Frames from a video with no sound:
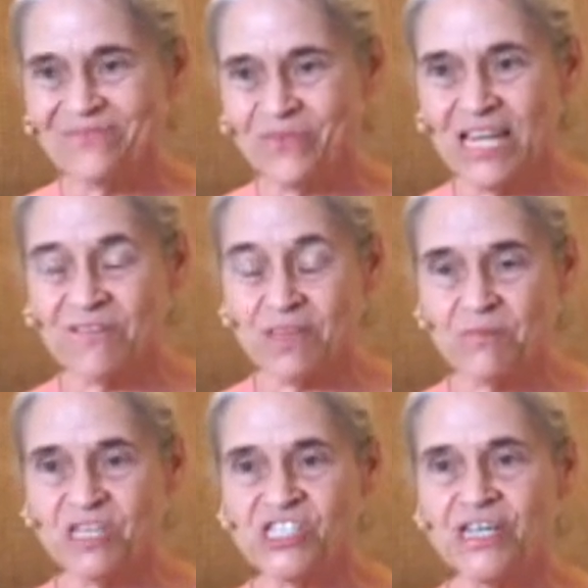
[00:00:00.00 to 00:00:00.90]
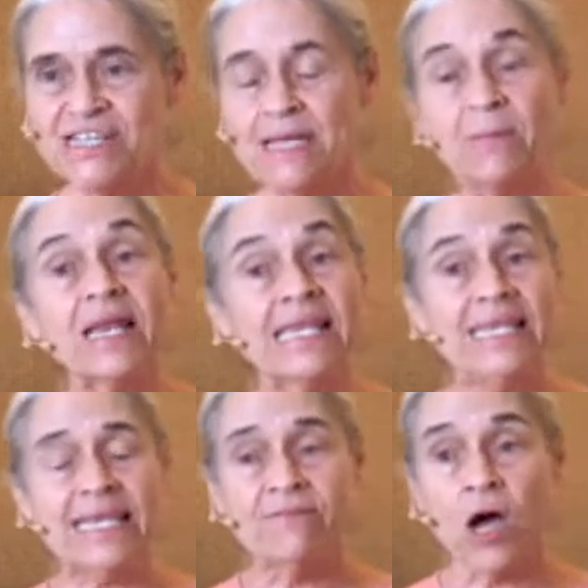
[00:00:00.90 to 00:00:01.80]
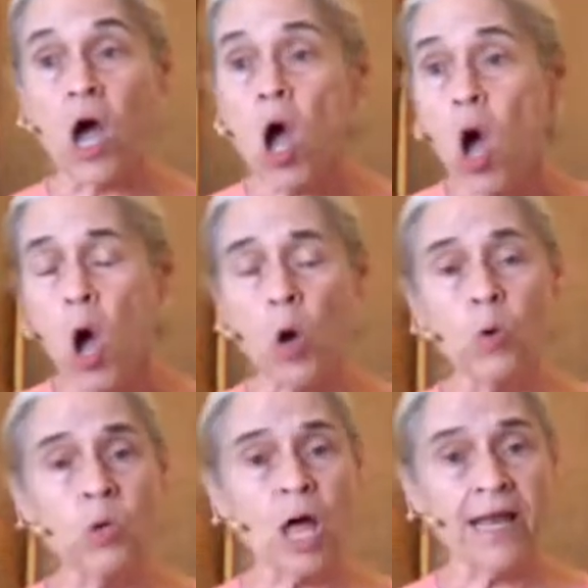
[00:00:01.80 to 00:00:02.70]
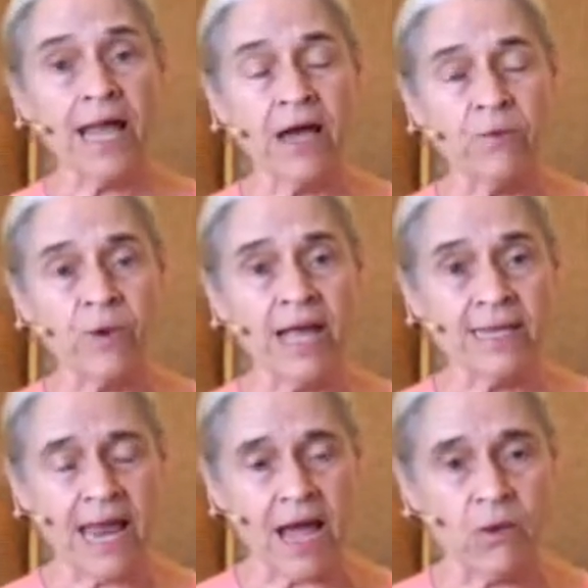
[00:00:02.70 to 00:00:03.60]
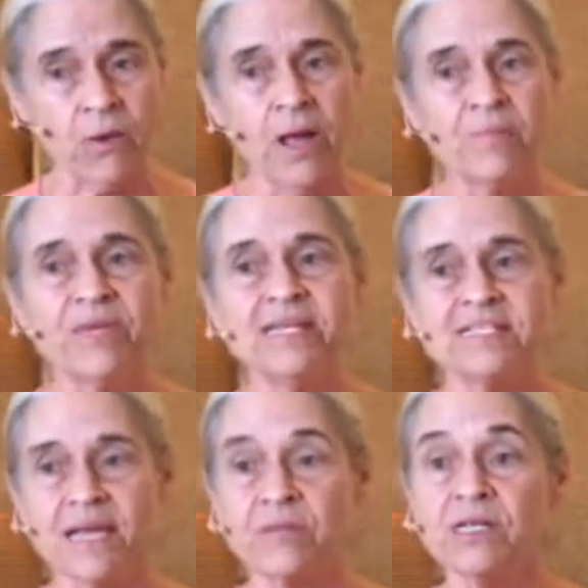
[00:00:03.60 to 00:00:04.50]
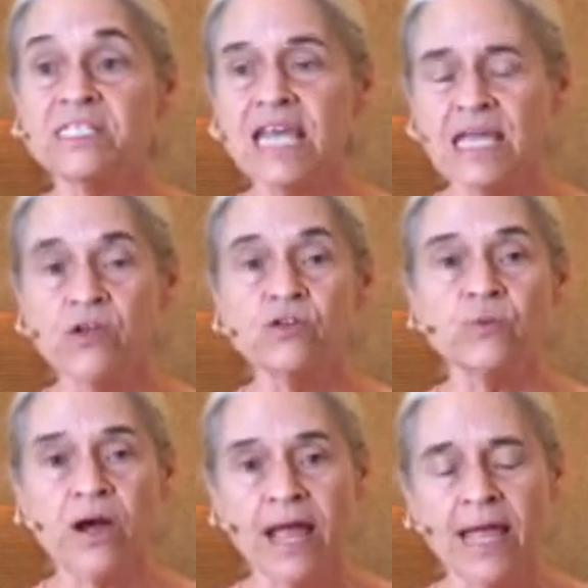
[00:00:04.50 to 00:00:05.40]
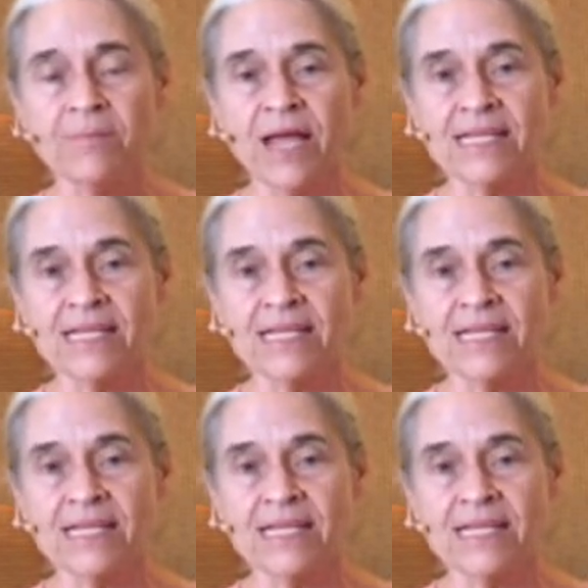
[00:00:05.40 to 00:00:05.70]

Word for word: believing the missionaries. I'm going to leave a whole lot out right now because I'm going to take you to where I am now.